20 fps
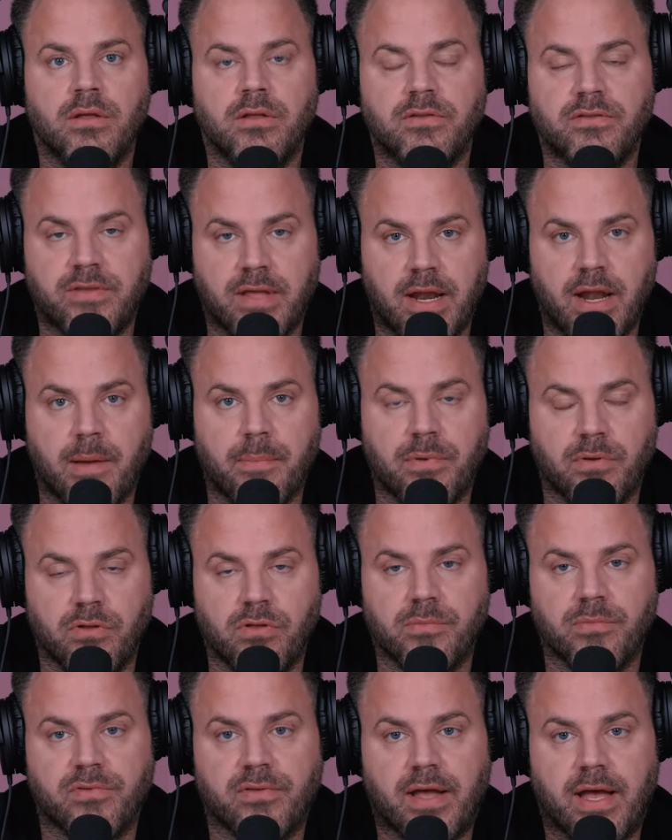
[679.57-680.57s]
set up and
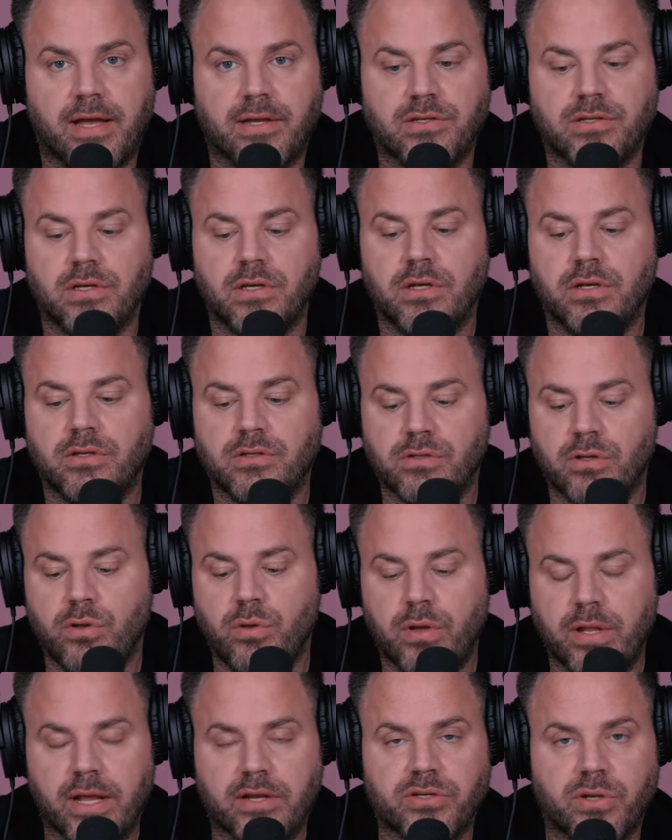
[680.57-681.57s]
do the massage, so
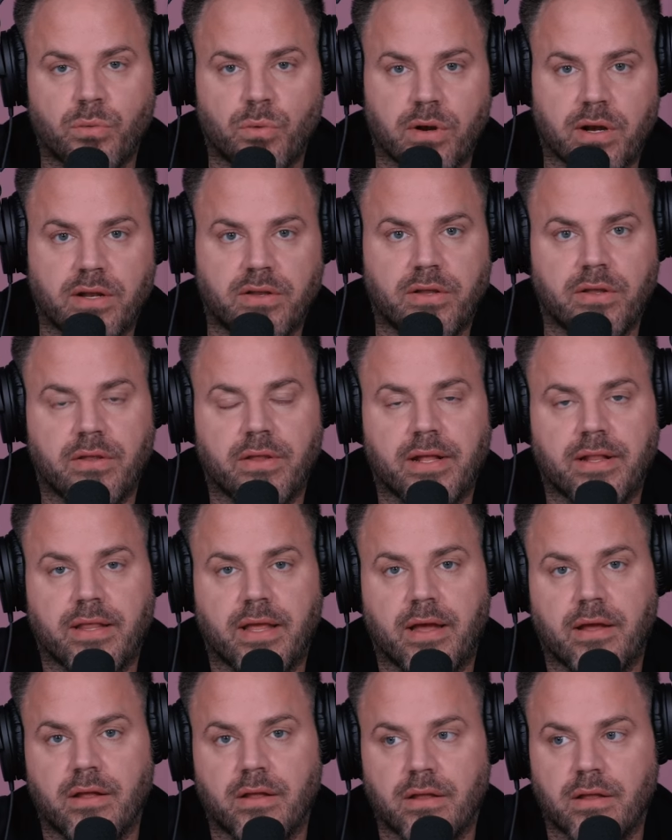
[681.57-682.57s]
you can actually work a deal Kick like
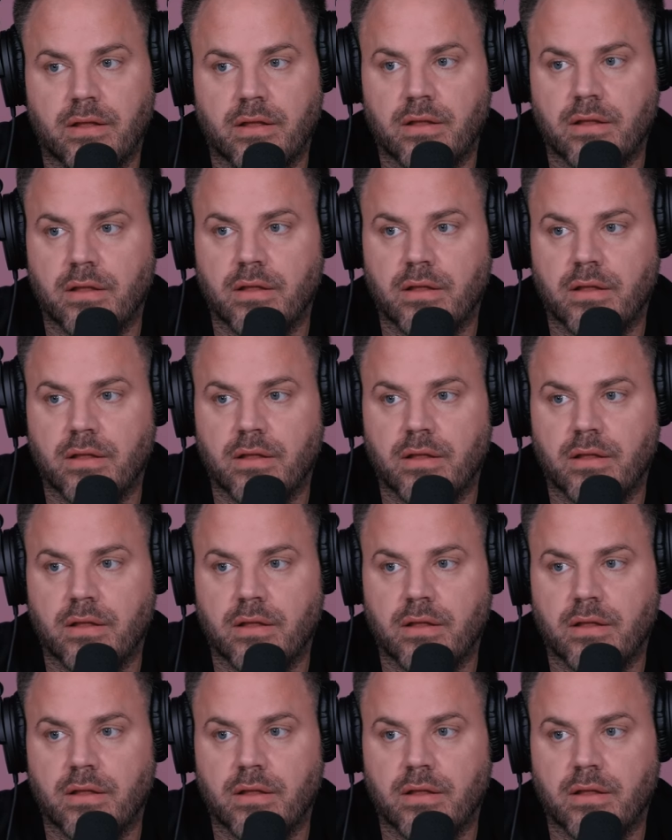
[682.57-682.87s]
the that. masseuse